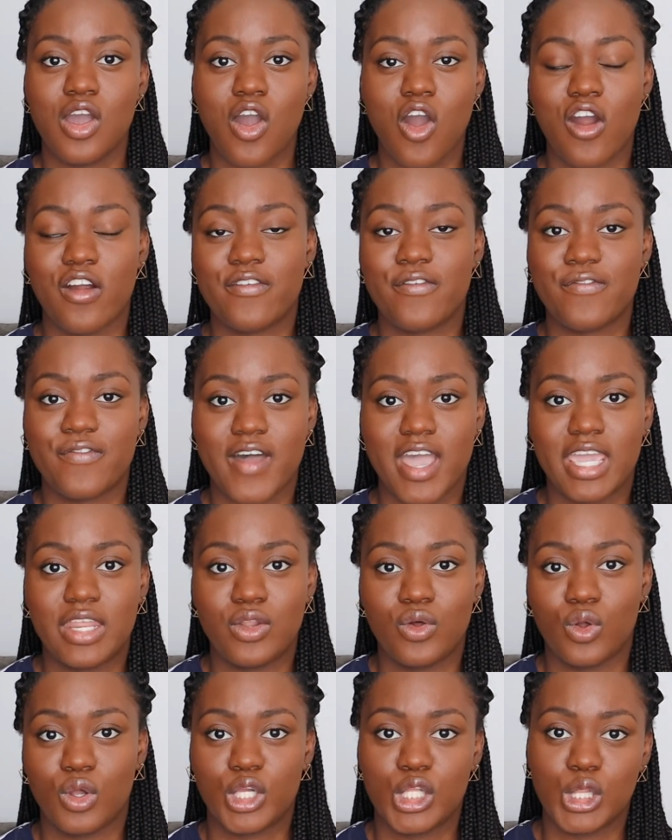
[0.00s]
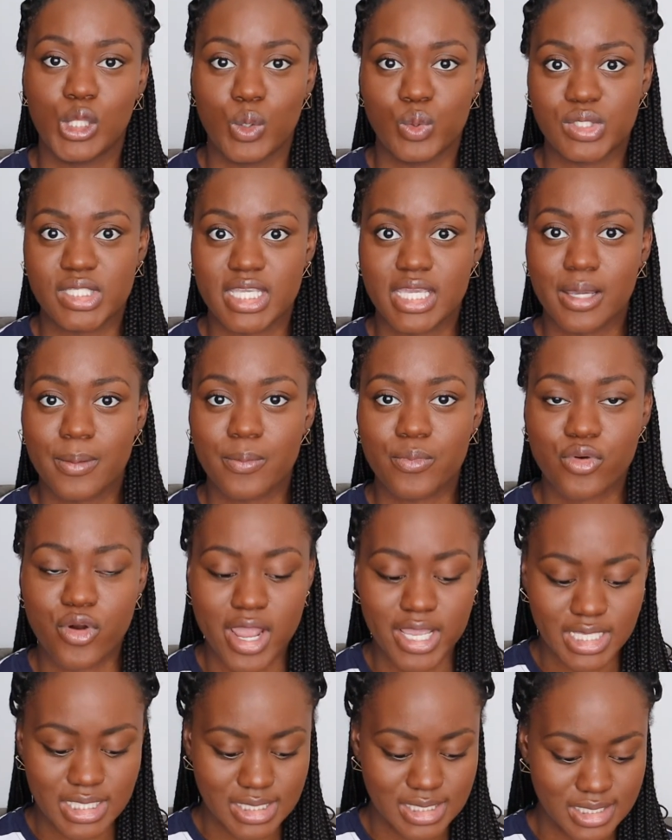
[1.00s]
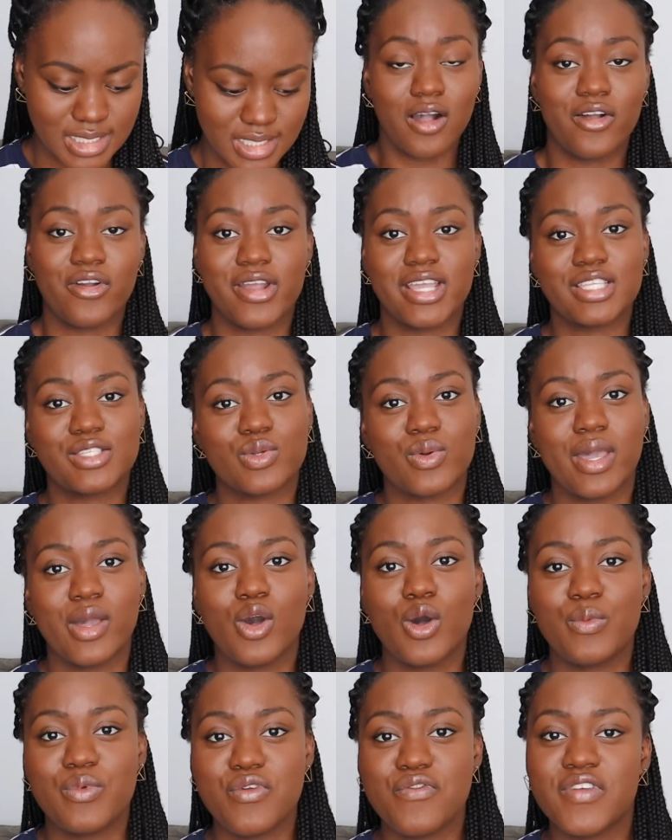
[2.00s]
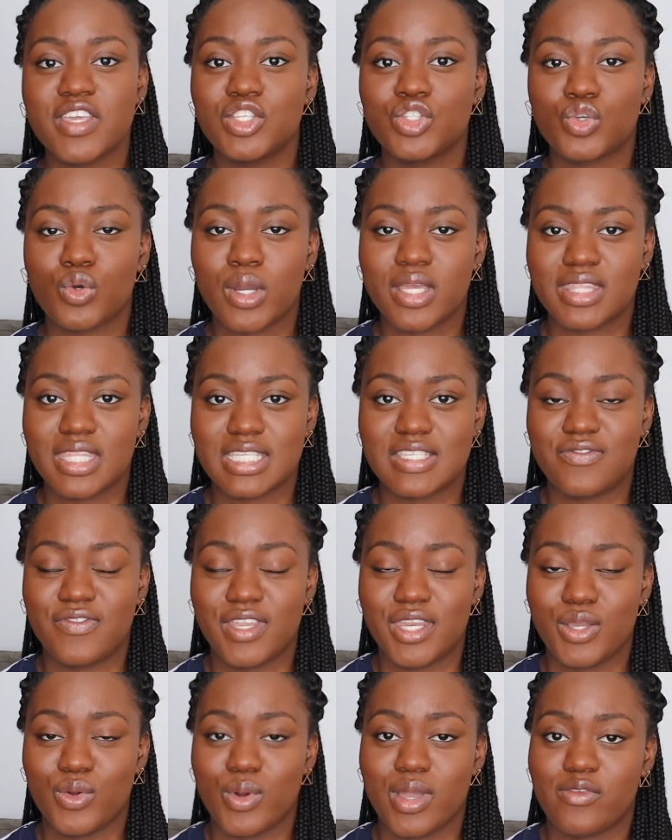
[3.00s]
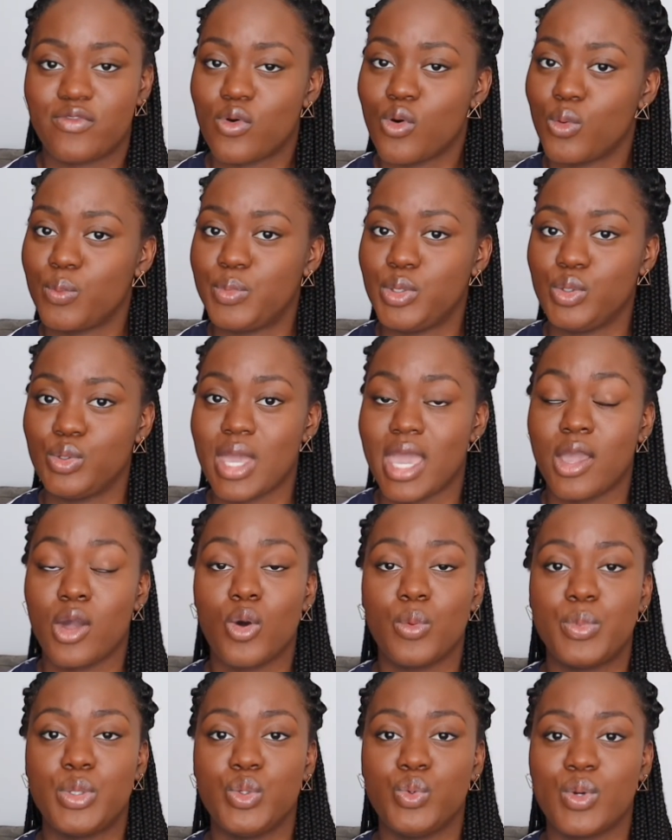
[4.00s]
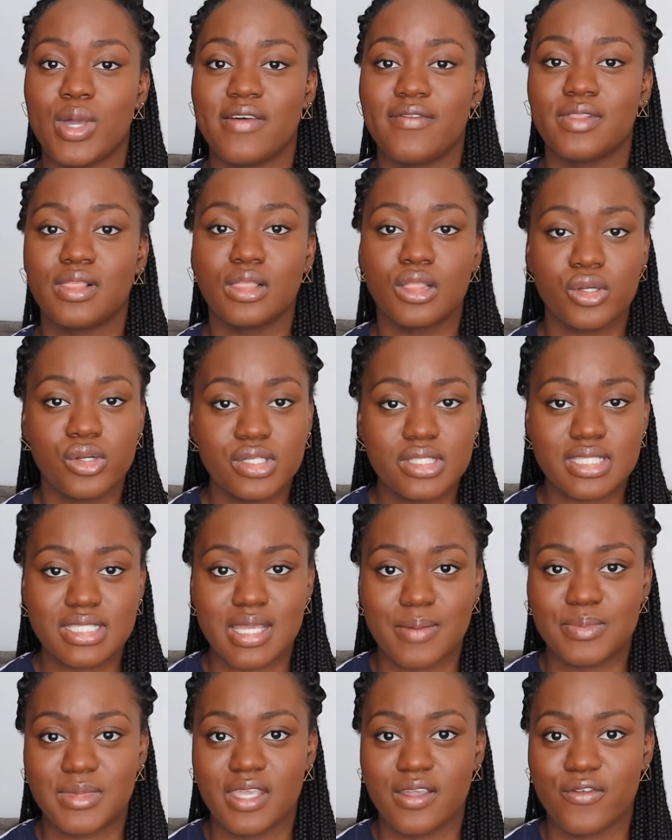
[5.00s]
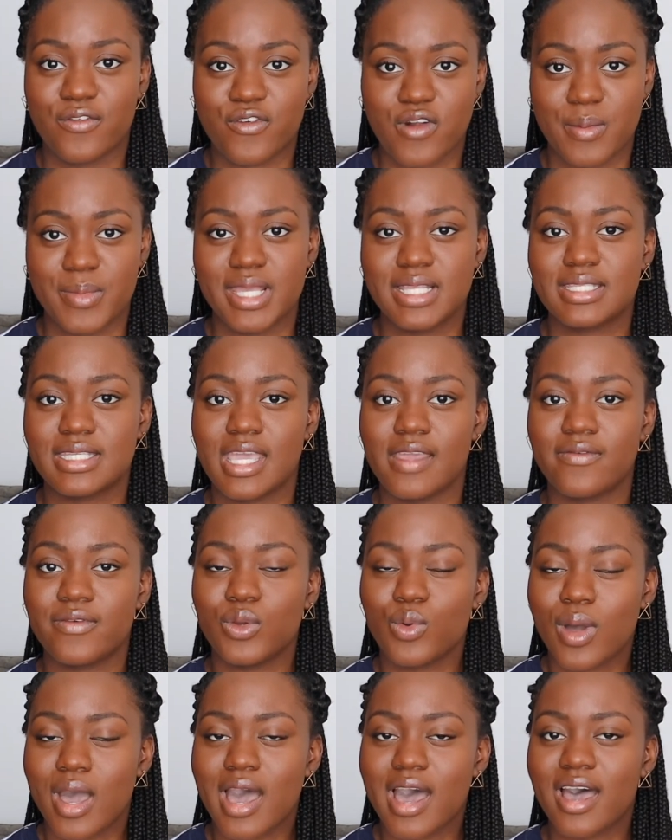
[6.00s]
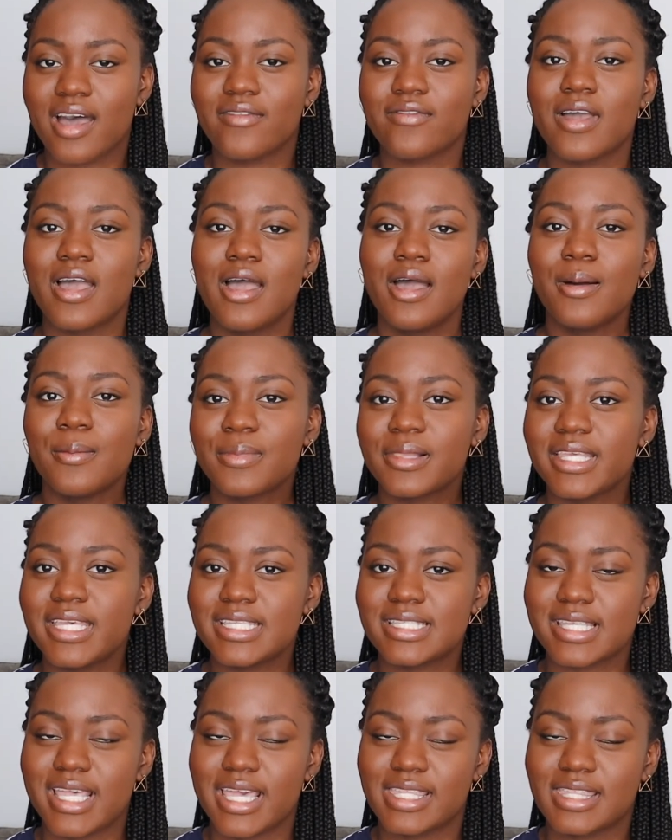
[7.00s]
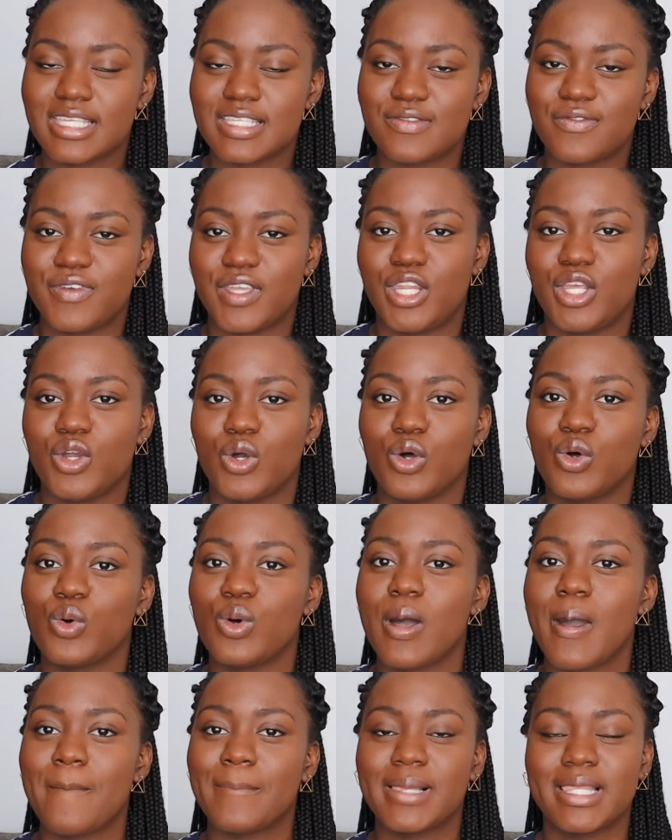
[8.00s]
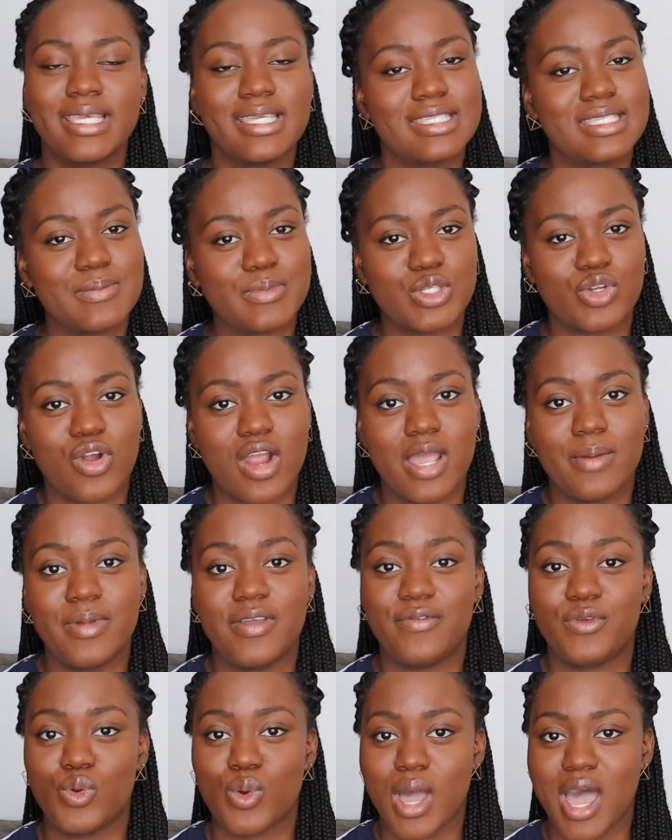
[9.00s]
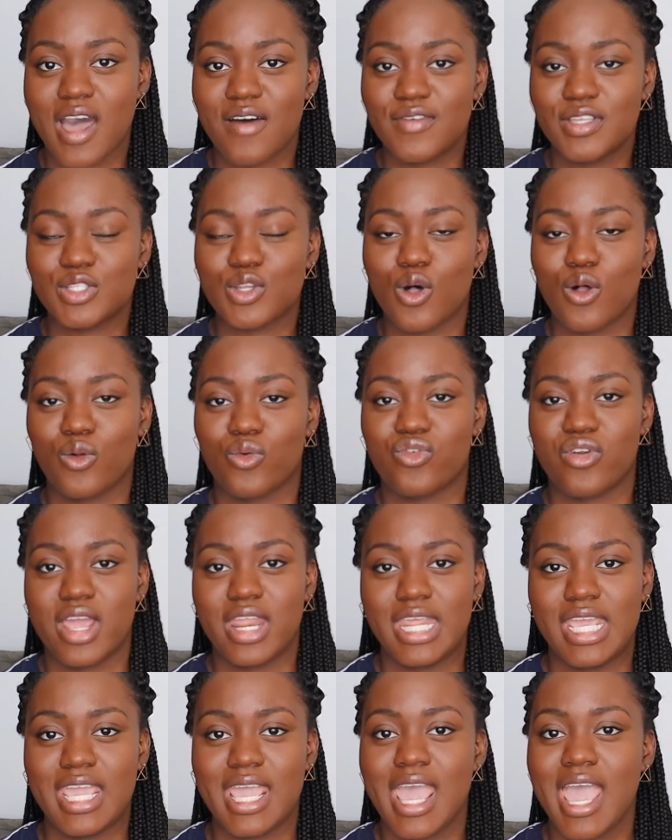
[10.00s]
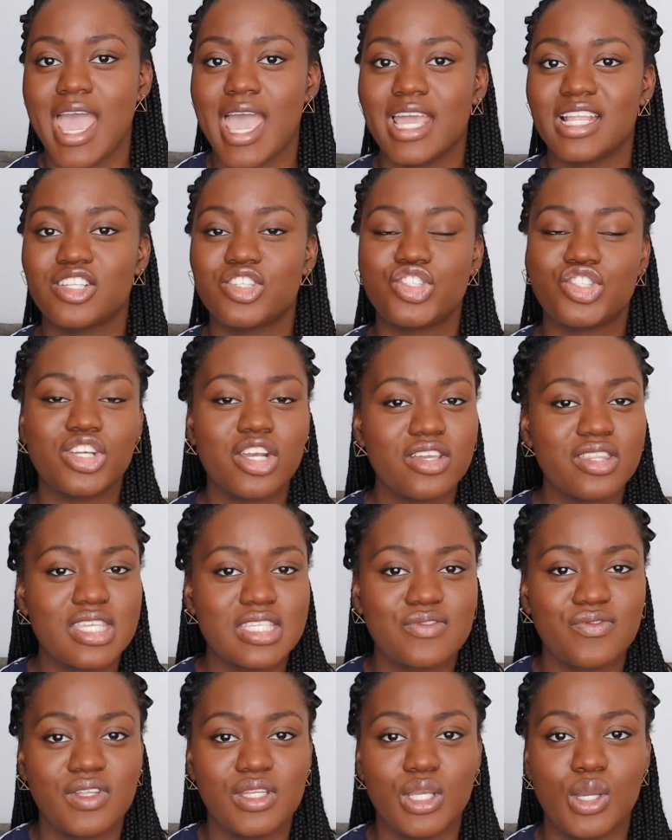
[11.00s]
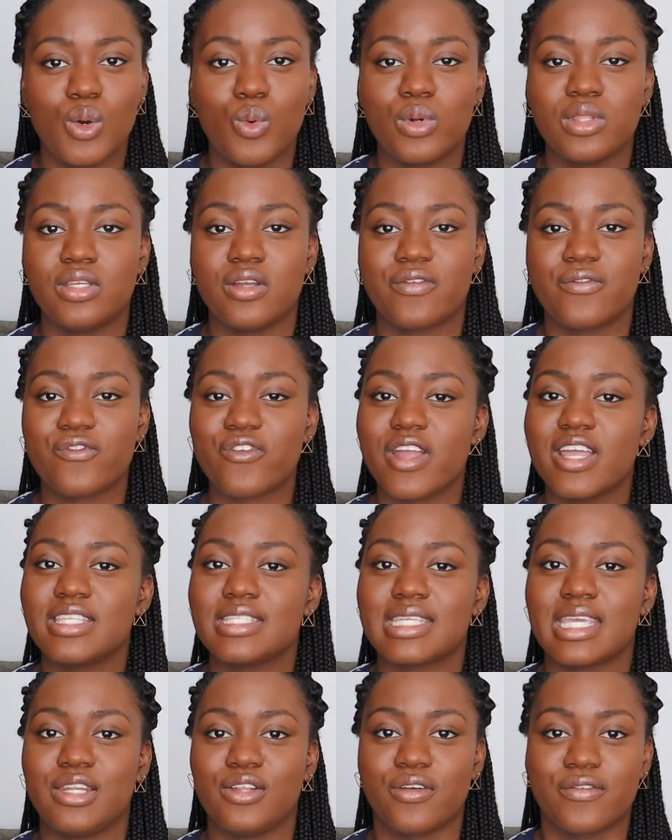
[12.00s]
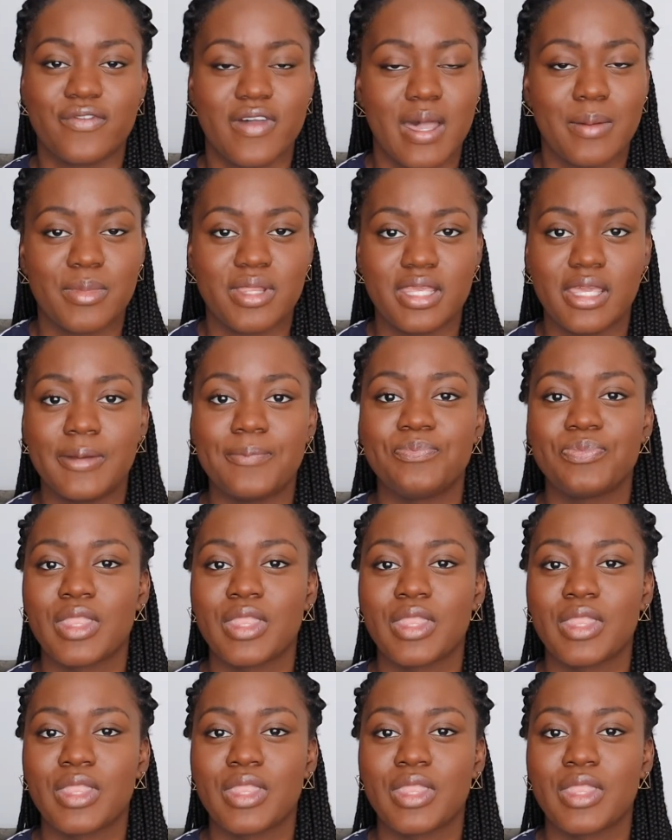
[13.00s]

our final closing price. All right, so I hope you've enjoyed this video. I hope you have learned something from it. If you have, please like this video, please subscribe if you haven't already, and share this video with your friends and your family,